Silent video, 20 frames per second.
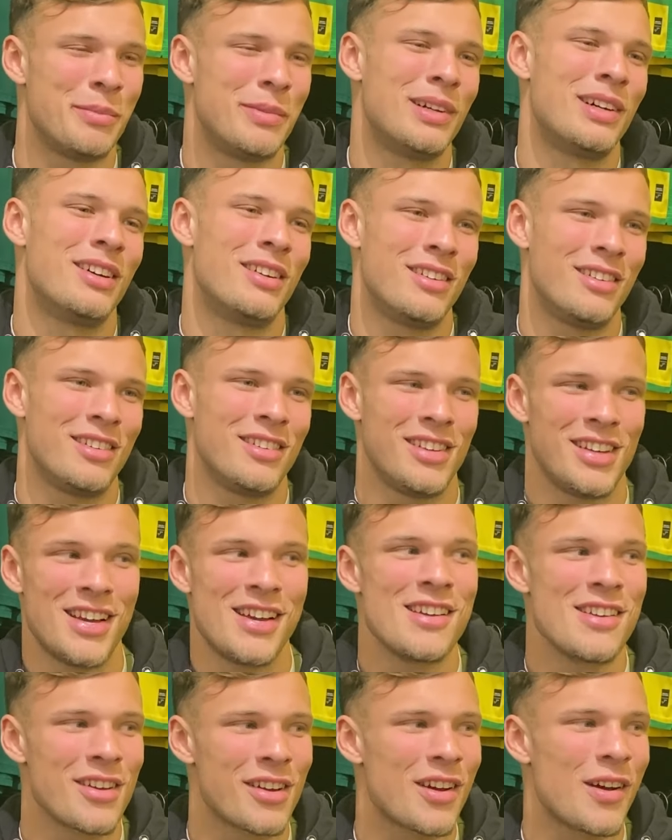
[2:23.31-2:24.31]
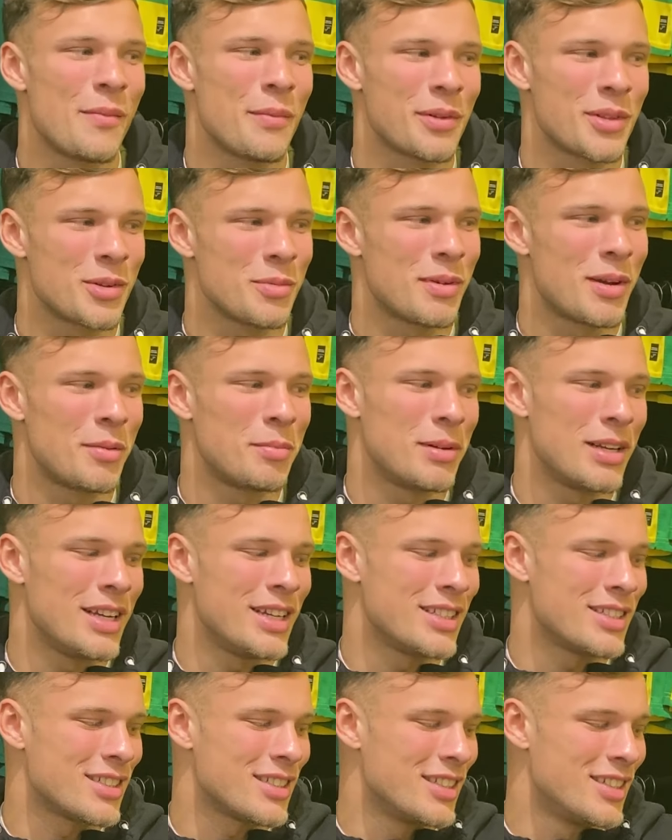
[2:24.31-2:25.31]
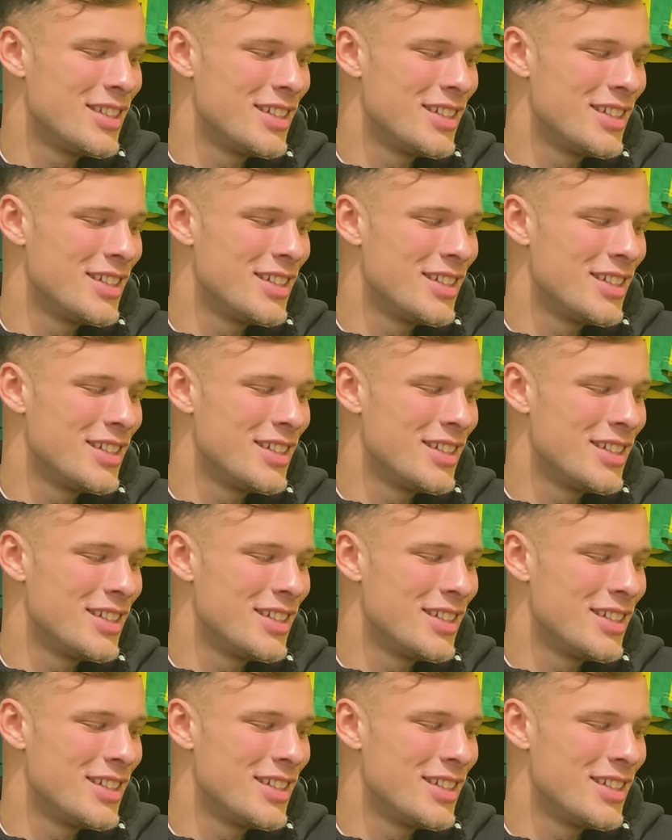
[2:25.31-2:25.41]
but yeah, you're coming to my place.